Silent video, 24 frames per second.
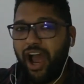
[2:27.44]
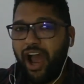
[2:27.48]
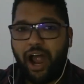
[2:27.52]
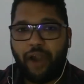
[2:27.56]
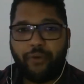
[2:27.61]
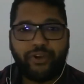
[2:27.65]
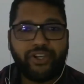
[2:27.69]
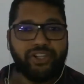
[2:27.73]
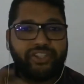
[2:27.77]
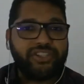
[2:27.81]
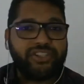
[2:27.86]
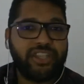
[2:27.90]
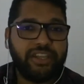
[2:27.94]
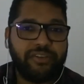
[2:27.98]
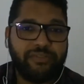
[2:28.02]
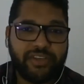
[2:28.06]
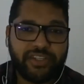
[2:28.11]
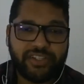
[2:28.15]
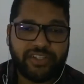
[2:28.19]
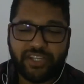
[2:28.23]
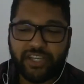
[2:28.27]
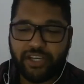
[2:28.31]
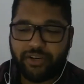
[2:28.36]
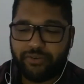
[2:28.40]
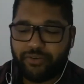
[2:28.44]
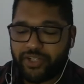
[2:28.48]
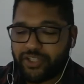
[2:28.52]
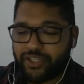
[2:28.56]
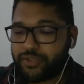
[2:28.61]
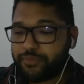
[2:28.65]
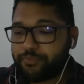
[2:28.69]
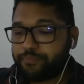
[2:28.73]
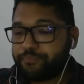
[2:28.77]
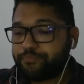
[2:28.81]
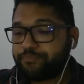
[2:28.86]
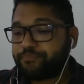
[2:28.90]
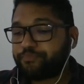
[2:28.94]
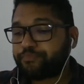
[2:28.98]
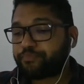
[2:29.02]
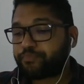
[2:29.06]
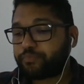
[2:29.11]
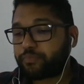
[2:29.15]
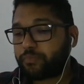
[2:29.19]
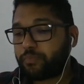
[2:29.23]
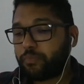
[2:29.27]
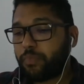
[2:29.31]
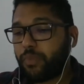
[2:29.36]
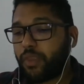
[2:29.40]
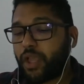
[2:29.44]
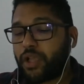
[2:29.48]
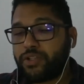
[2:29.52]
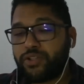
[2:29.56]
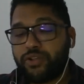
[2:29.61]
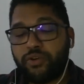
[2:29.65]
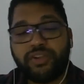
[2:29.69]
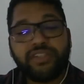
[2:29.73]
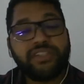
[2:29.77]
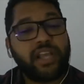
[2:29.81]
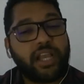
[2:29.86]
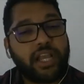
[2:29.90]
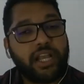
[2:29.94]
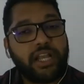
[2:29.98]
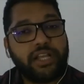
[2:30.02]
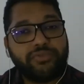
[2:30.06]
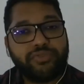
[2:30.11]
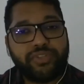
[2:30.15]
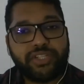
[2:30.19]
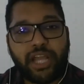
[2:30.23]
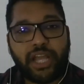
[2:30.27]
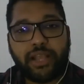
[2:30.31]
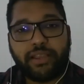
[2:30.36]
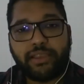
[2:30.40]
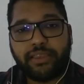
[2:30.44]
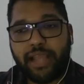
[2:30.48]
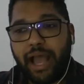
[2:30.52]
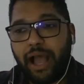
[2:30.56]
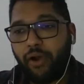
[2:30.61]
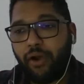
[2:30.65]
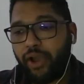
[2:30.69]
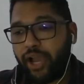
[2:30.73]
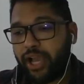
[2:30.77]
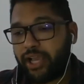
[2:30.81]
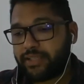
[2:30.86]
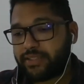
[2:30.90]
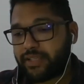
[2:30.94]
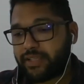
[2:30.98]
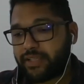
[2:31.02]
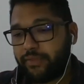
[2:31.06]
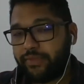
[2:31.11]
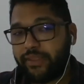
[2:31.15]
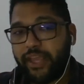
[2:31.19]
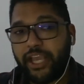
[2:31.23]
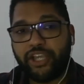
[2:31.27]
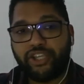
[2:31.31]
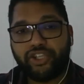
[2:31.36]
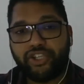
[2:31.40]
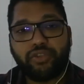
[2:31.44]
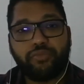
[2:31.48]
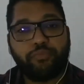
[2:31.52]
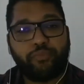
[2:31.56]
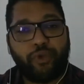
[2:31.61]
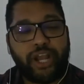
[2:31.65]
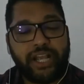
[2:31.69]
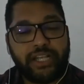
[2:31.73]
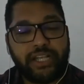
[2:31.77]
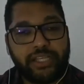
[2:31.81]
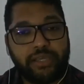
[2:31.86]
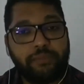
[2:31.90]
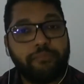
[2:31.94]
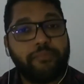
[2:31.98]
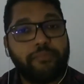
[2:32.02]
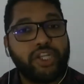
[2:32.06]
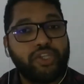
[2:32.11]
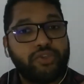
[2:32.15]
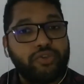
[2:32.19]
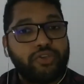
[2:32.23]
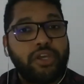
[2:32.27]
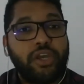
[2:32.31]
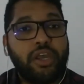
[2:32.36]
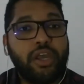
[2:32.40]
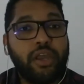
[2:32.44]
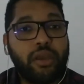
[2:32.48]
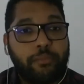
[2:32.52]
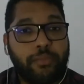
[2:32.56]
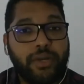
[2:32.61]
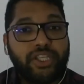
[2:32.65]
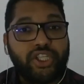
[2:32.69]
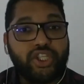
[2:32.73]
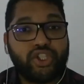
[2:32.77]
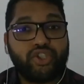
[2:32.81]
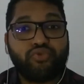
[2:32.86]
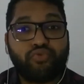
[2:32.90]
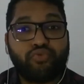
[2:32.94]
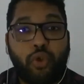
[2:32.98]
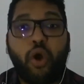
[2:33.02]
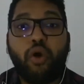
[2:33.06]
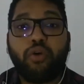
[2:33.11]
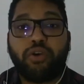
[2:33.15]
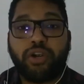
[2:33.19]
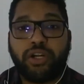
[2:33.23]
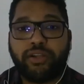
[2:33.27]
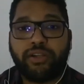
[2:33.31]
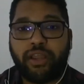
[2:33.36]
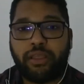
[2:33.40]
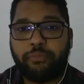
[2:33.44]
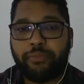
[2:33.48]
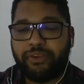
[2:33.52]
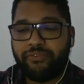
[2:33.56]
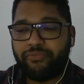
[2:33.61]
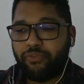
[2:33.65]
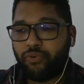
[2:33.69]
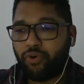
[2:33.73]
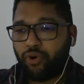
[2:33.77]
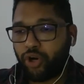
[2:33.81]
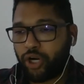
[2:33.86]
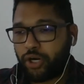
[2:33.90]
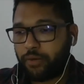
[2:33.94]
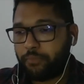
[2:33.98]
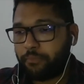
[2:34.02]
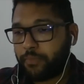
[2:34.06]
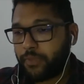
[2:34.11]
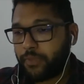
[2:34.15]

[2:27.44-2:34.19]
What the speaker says: Irish TV series. So it's a country that now has a nation branding much, much stronger than before.